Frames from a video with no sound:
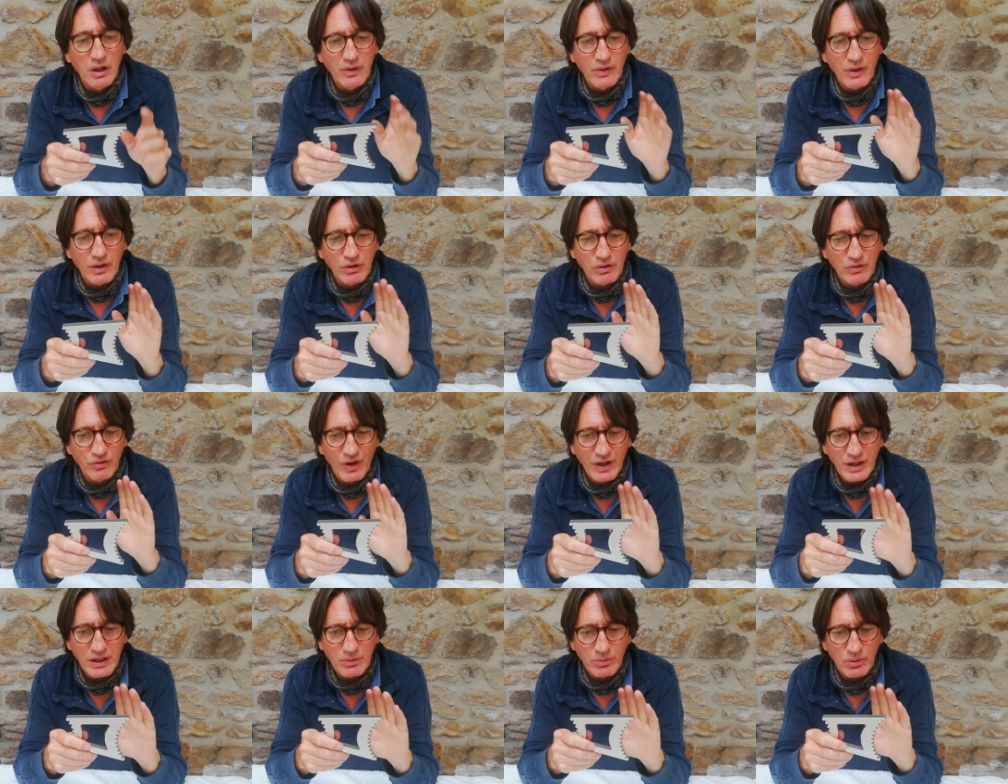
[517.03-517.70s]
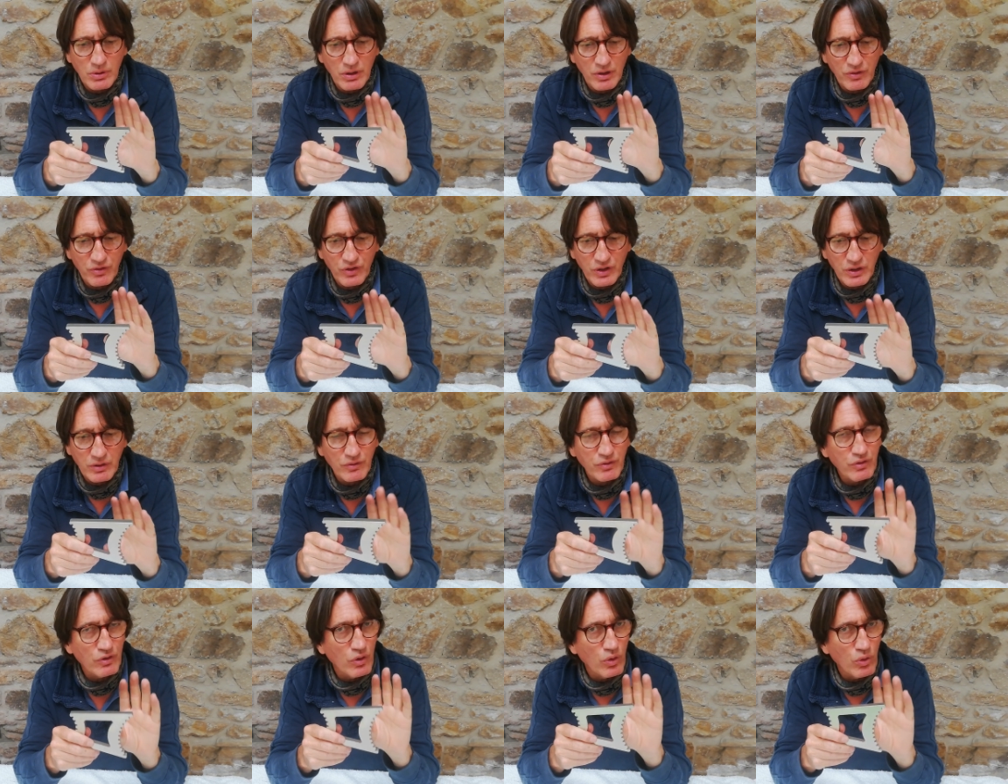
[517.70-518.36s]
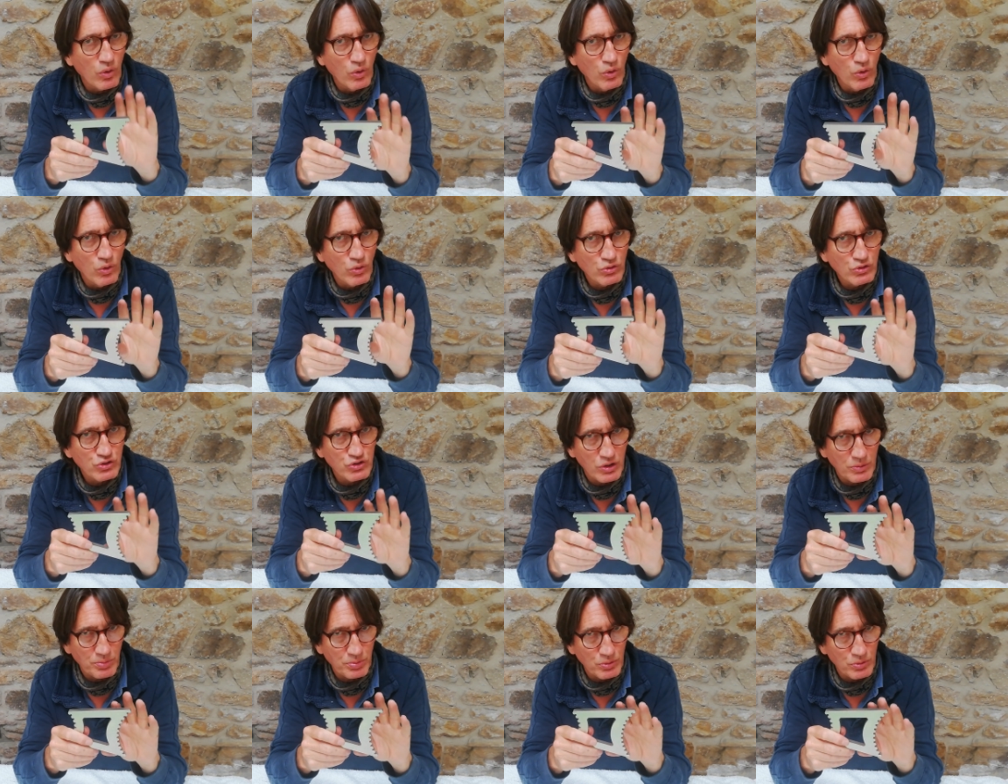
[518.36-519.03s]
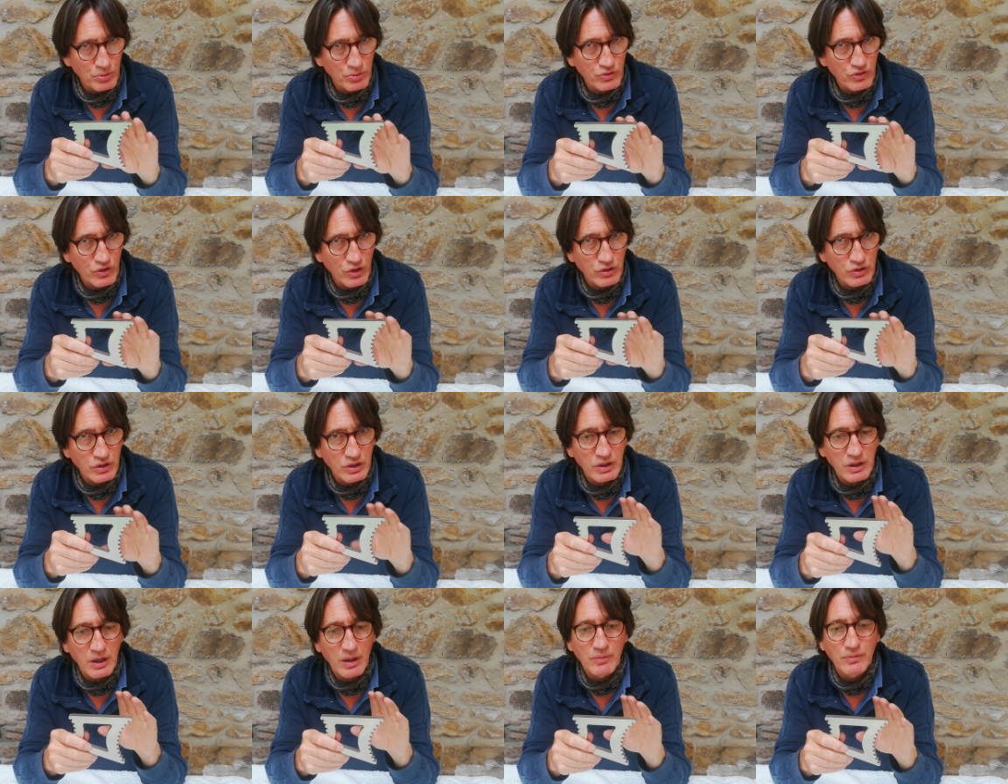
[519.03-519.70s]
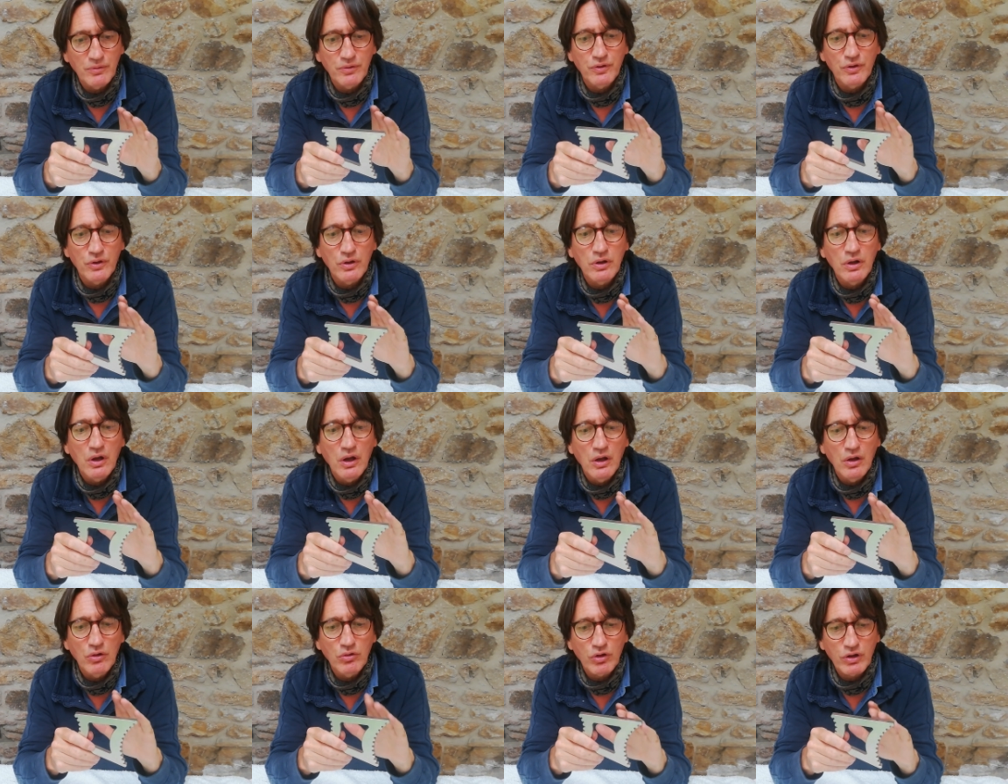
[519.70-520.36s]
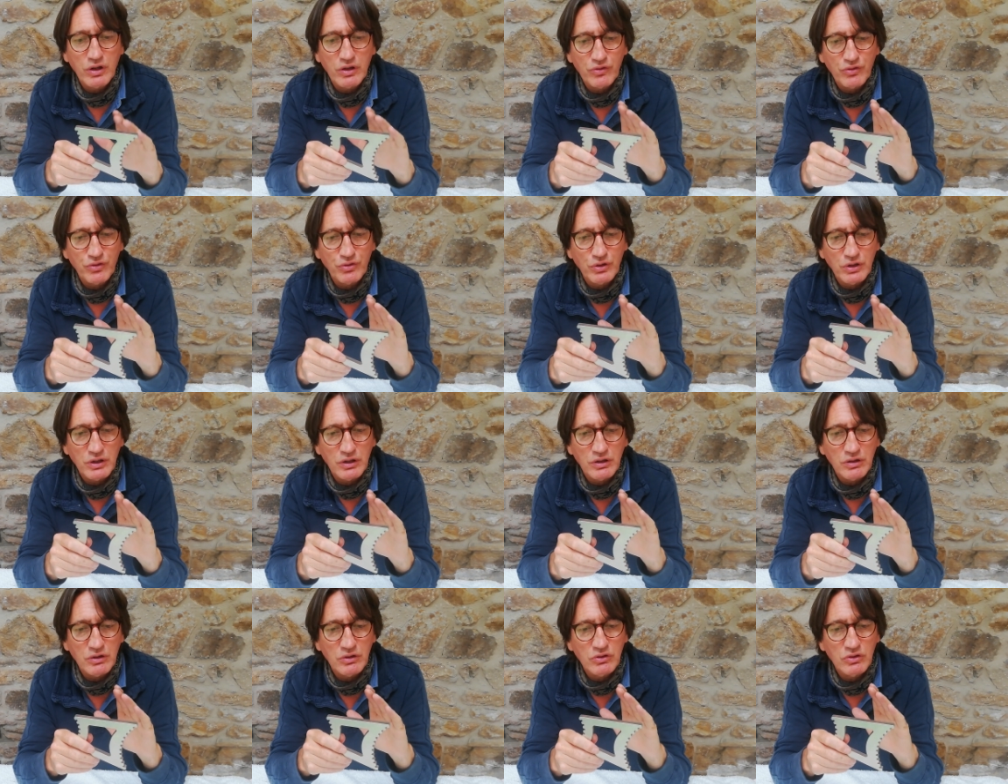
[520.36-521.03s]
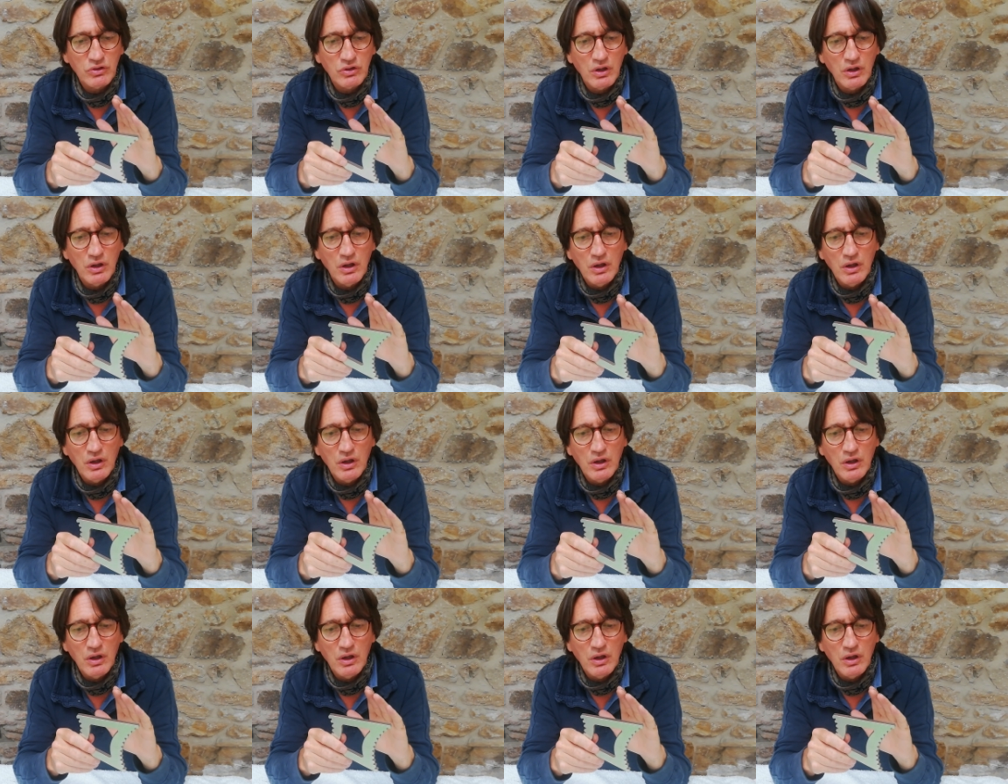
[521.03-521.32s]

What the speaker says: They're available, I think, for all triples, so you can get them for Rocket 3s,